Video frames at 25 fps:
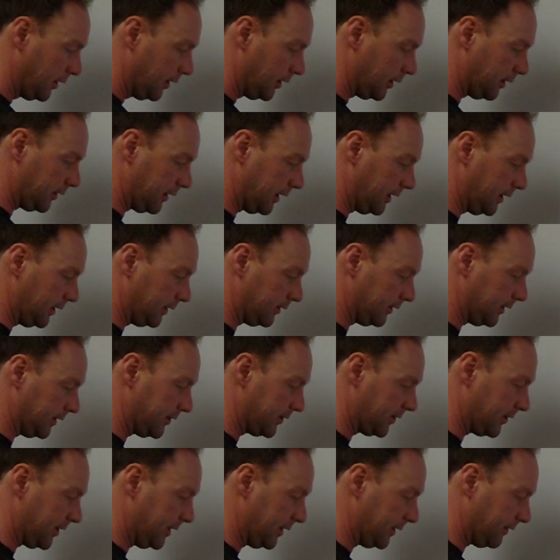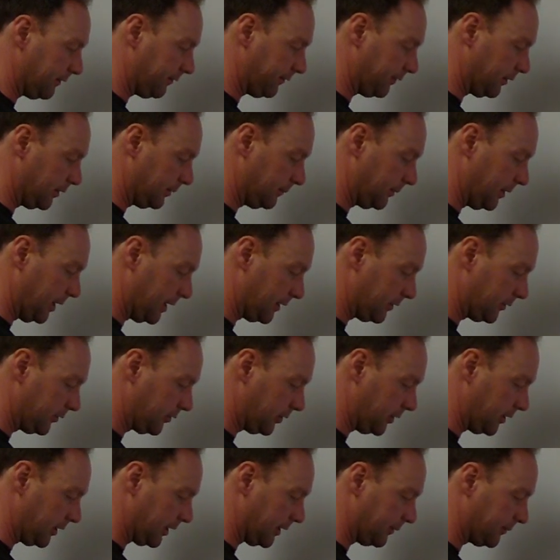All right, and let's say the Fermi
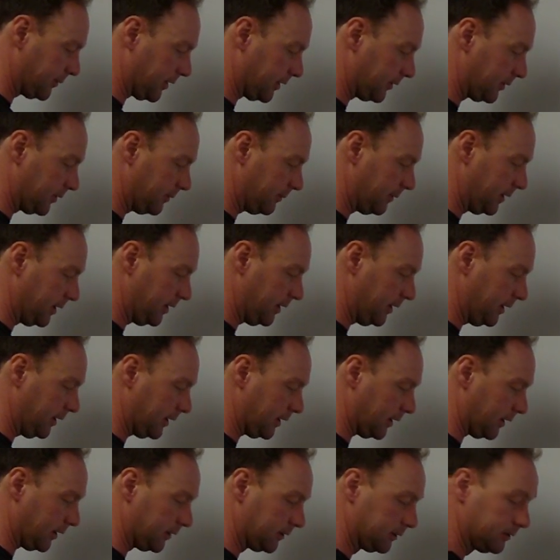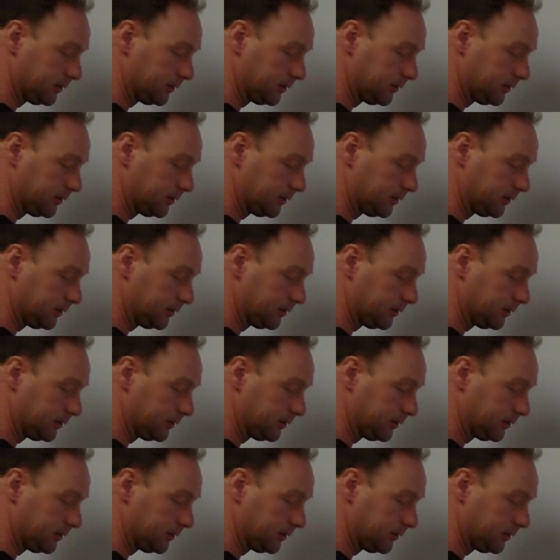energy comes out to be here.